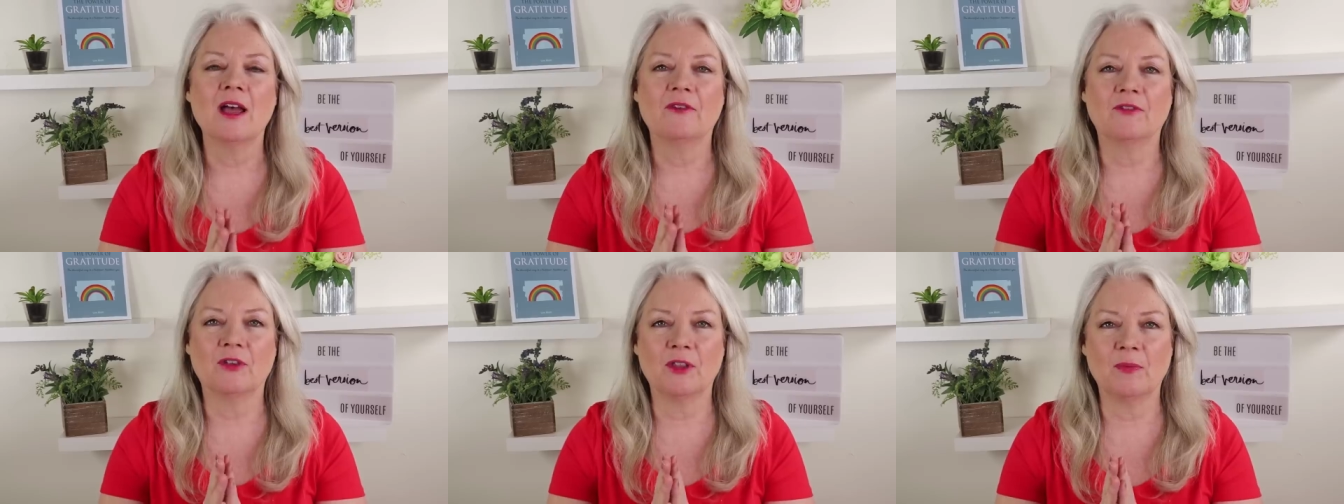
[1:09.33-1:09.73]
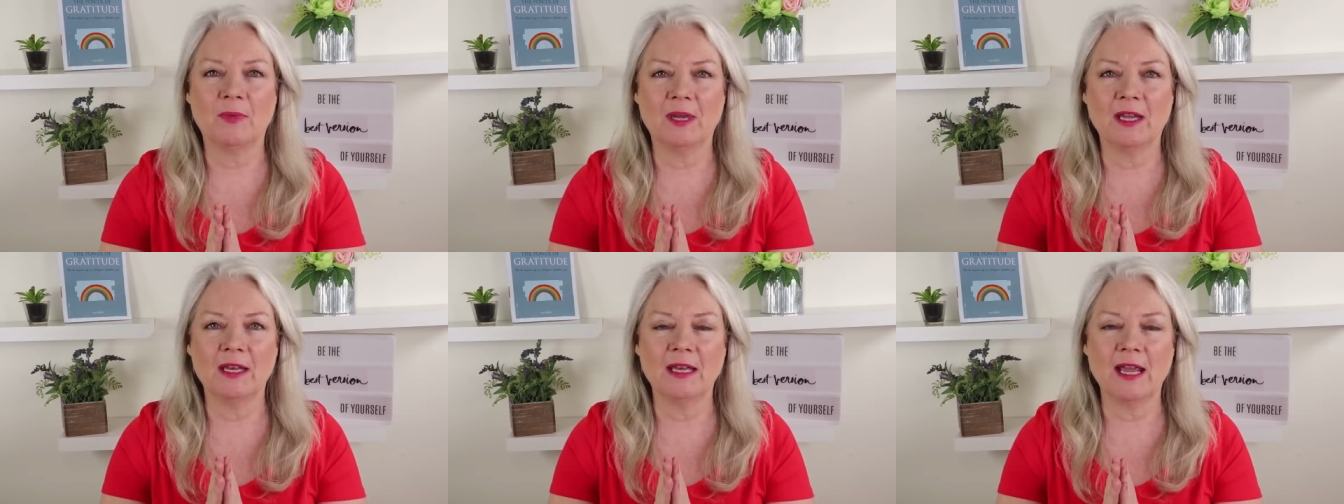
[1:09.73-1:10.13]
for the
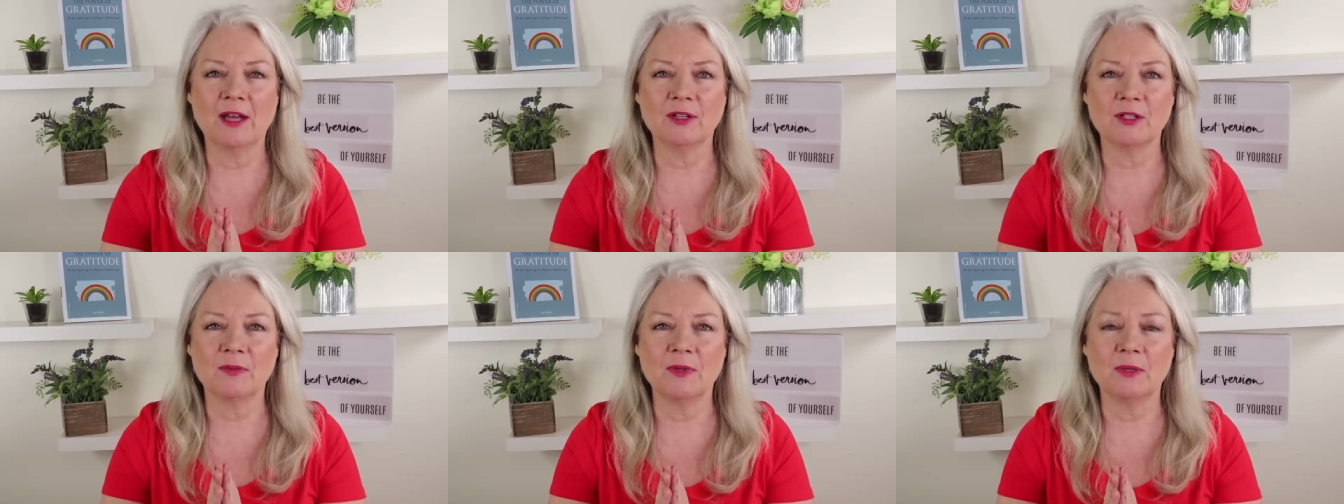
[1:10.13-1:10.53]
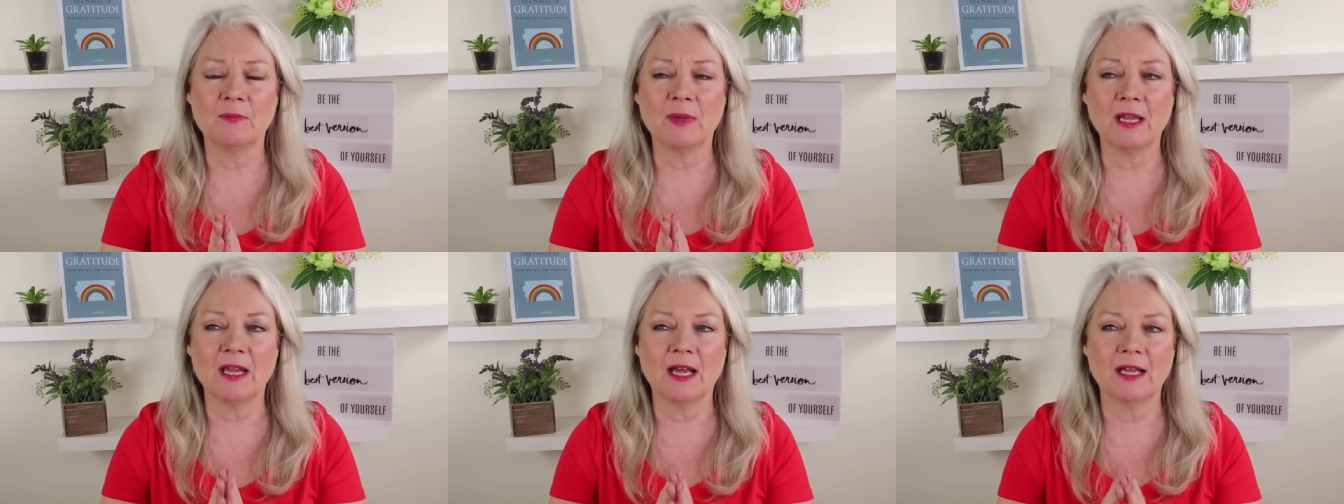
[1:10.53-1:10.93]
big announcement
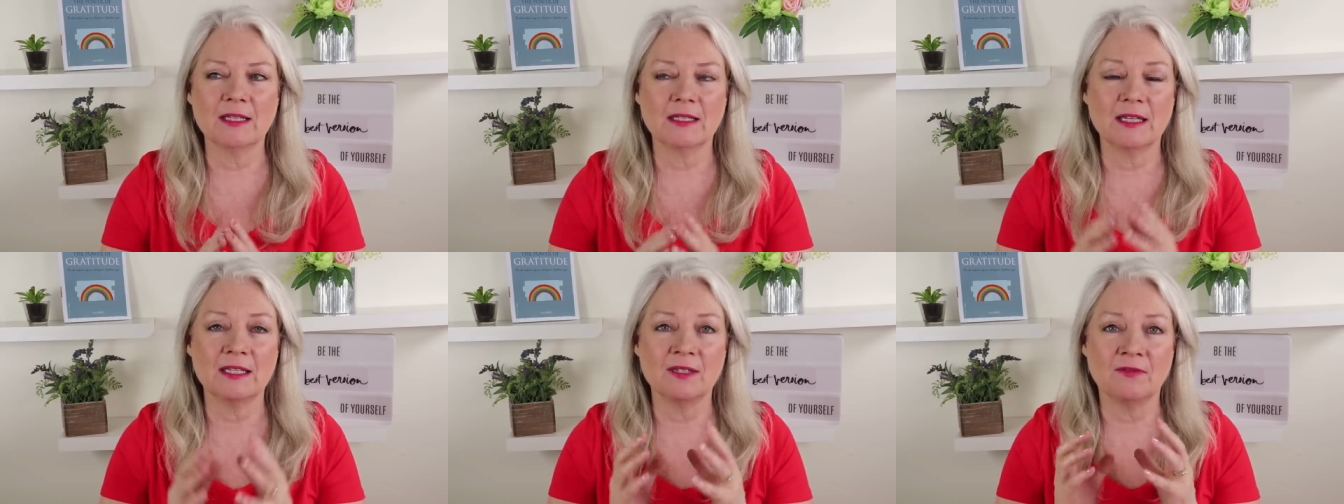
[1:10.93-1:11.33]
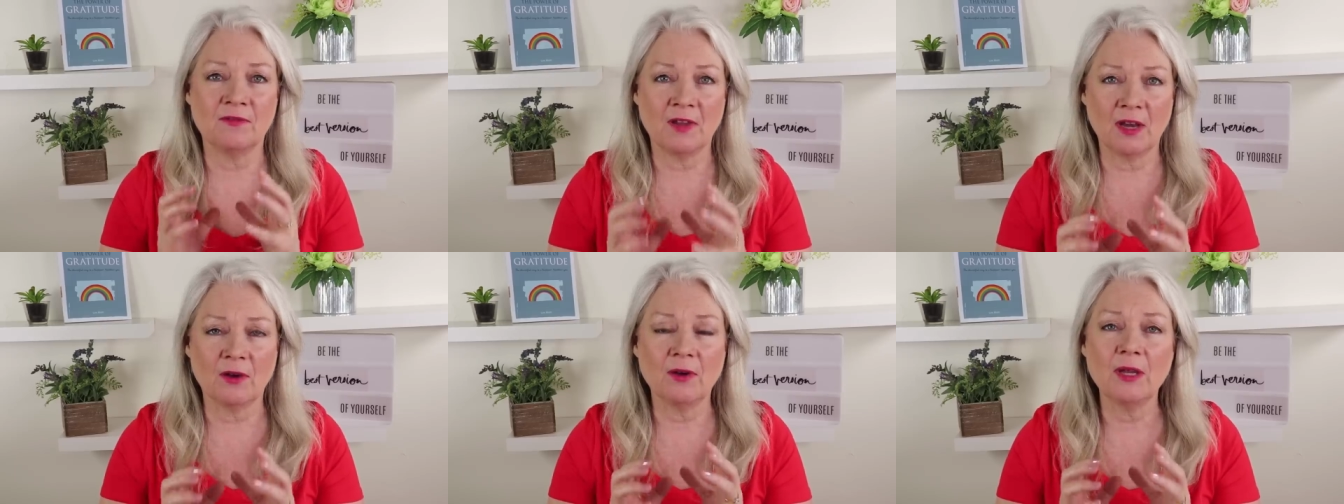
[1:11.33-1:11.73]
because it's
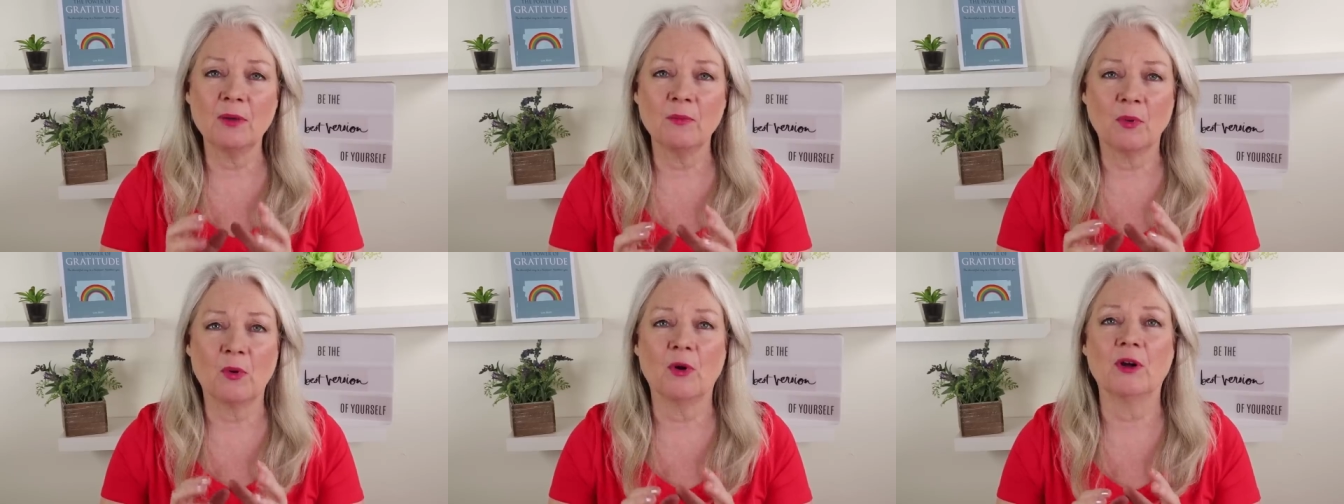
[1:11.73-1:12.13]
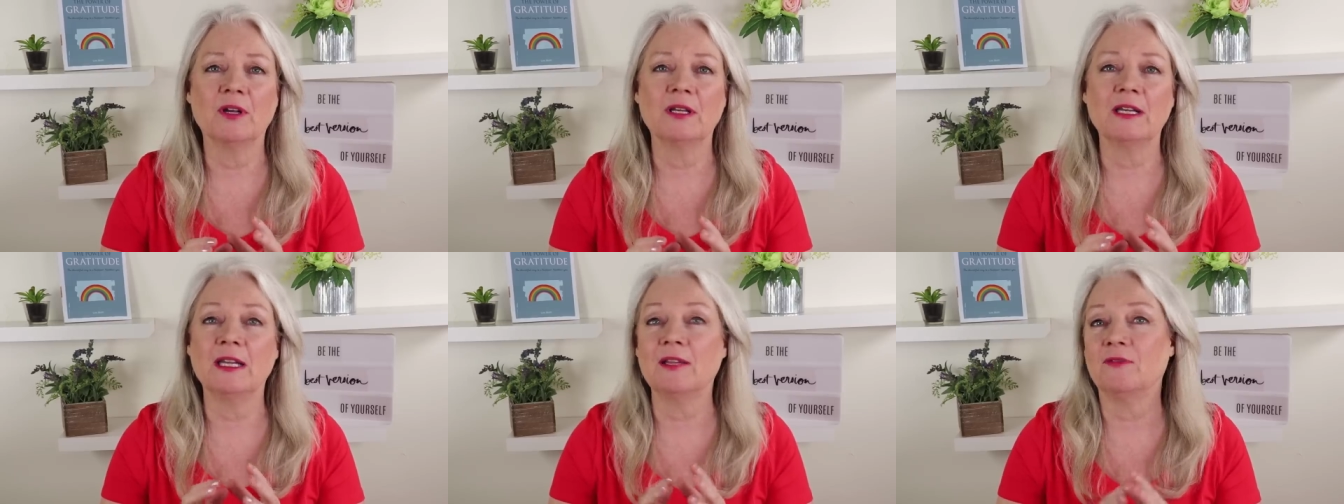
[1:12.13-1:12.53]
very
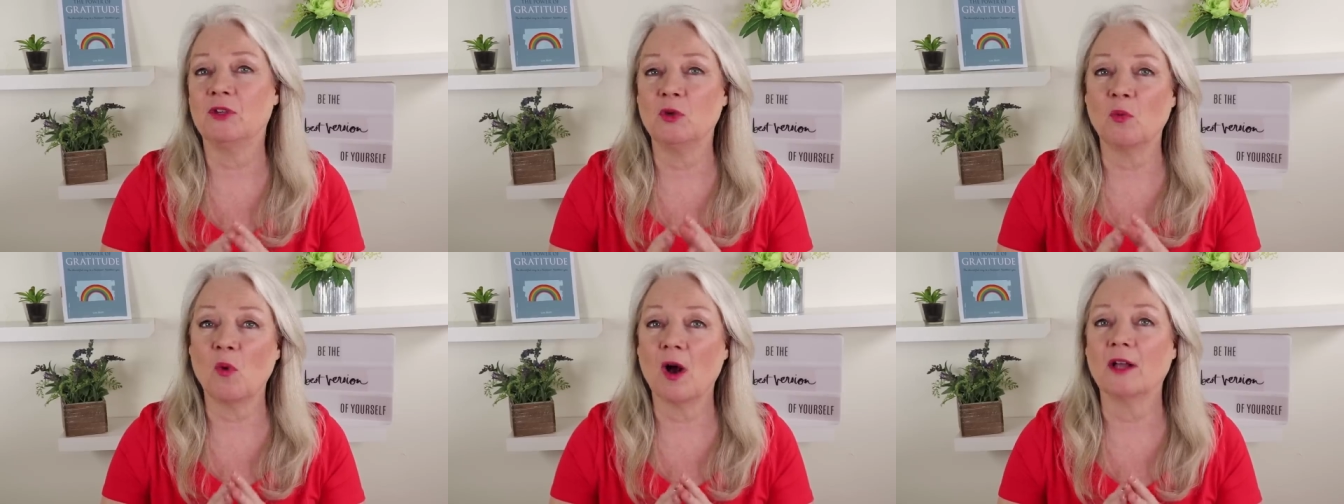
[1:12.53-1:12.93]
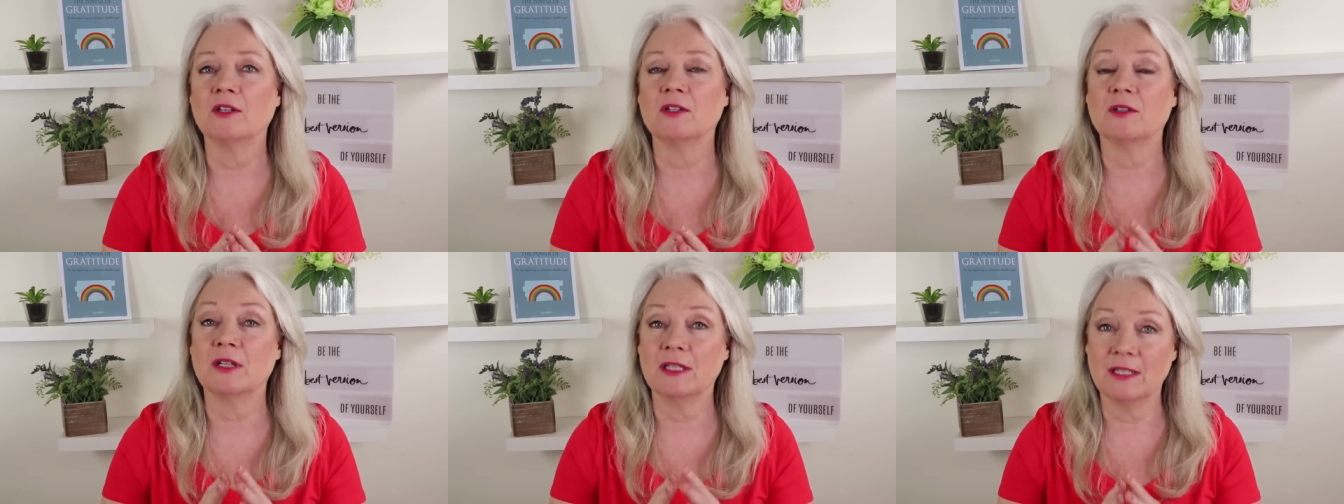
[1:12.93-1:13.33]
important if you want
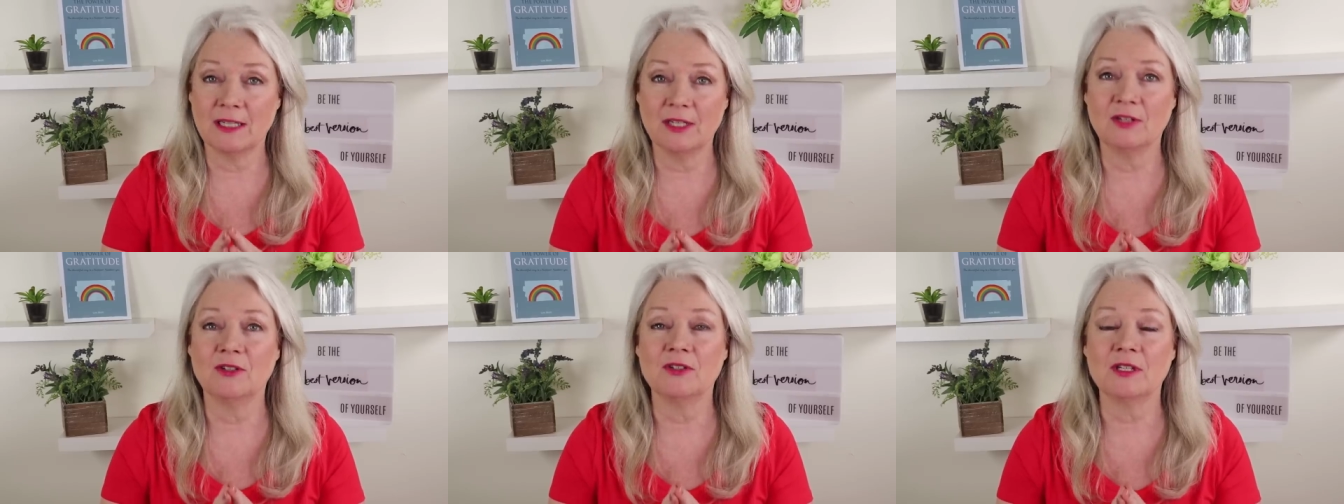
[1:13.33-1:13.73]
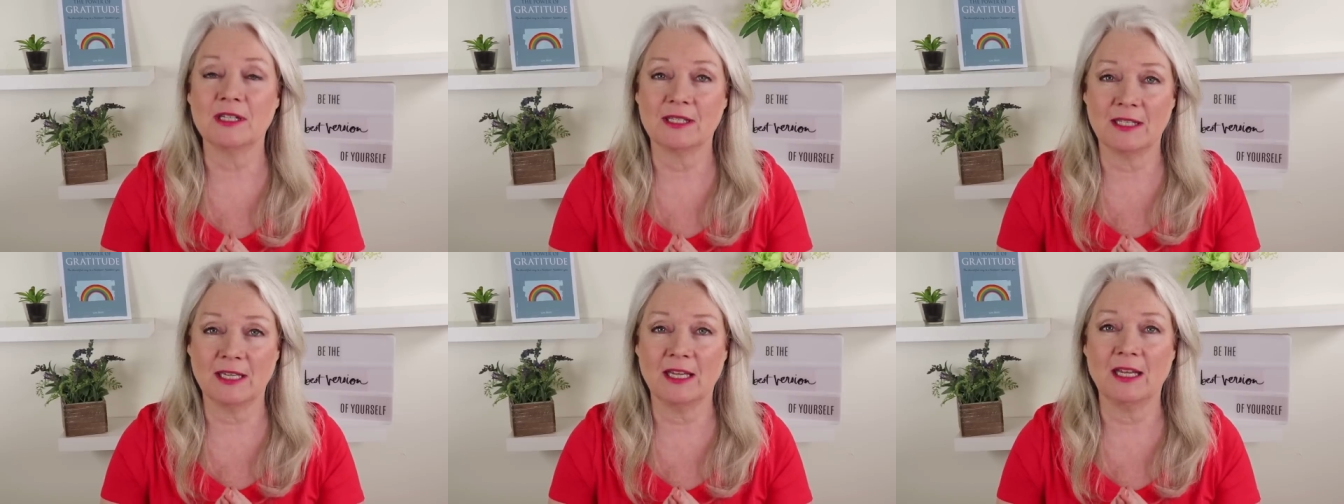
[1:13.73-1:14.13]
to continue to
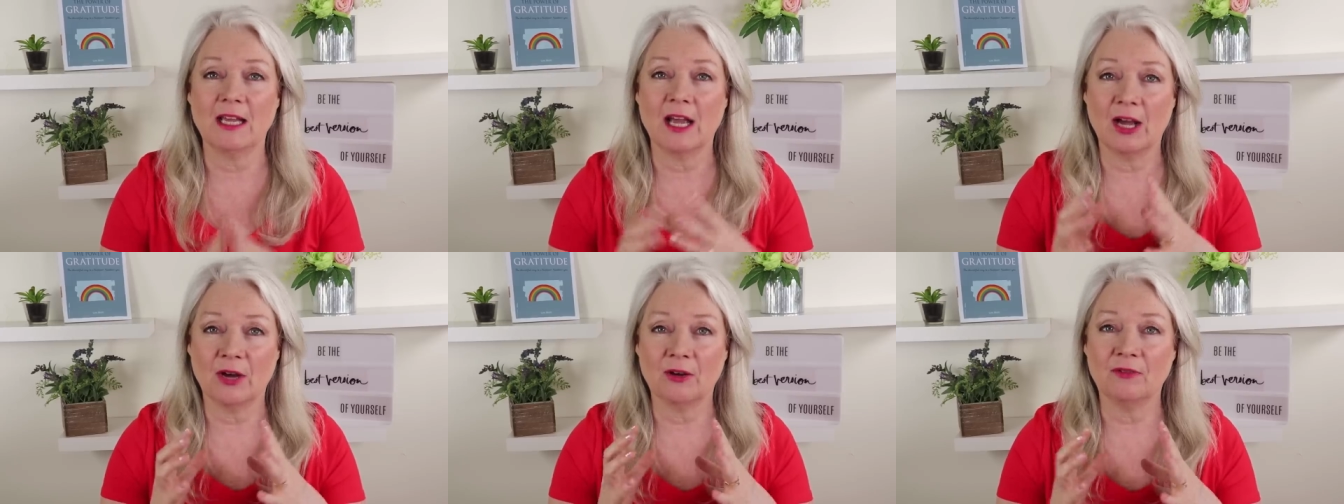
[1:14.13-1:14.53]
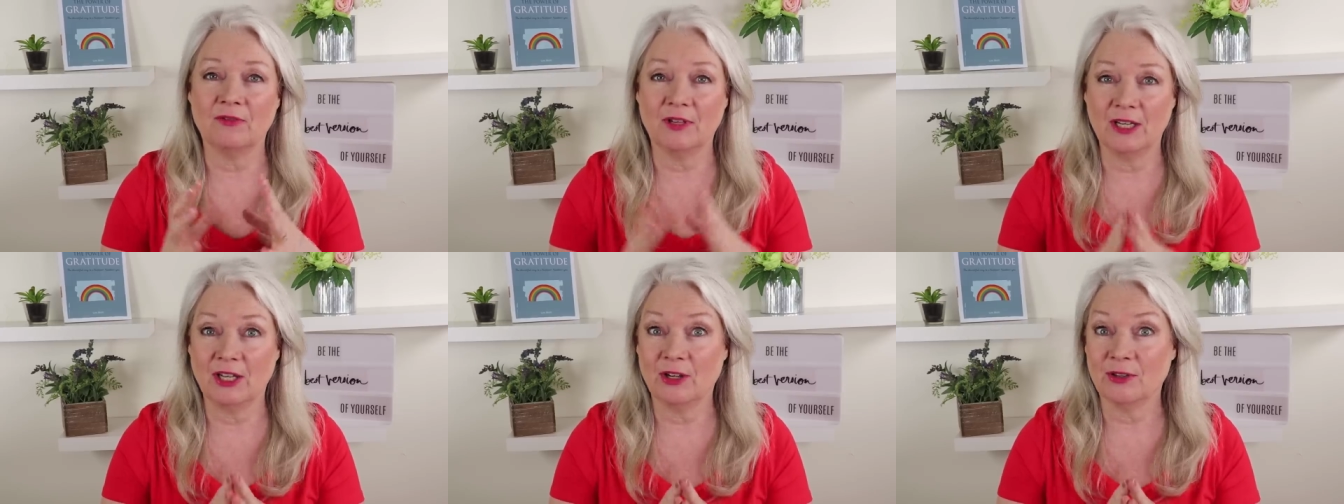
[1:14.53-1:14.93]
see our
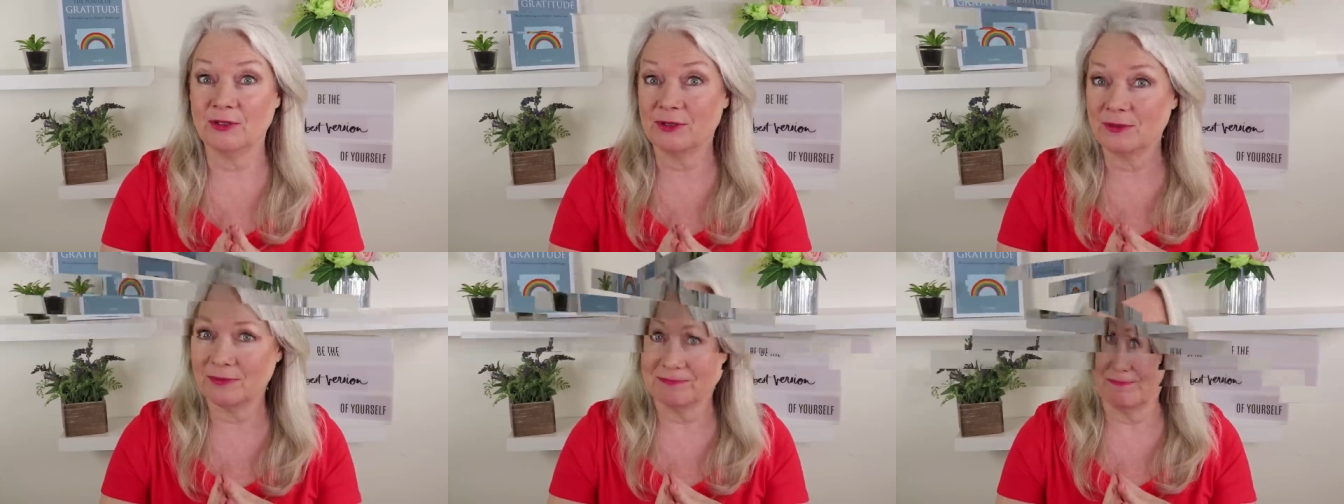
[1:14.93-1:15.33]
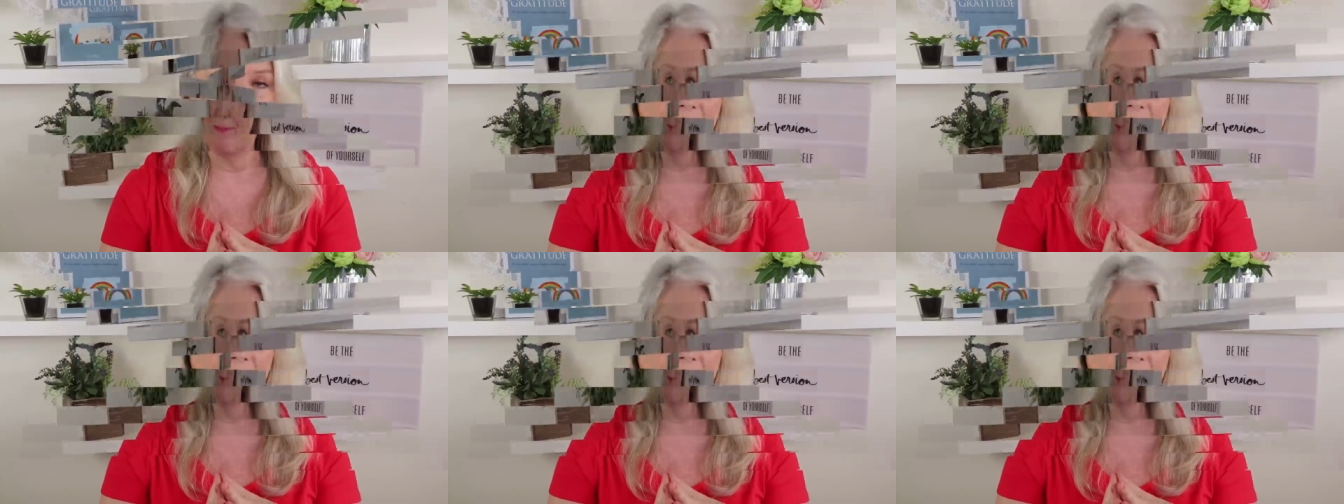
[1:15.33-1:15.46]
videos.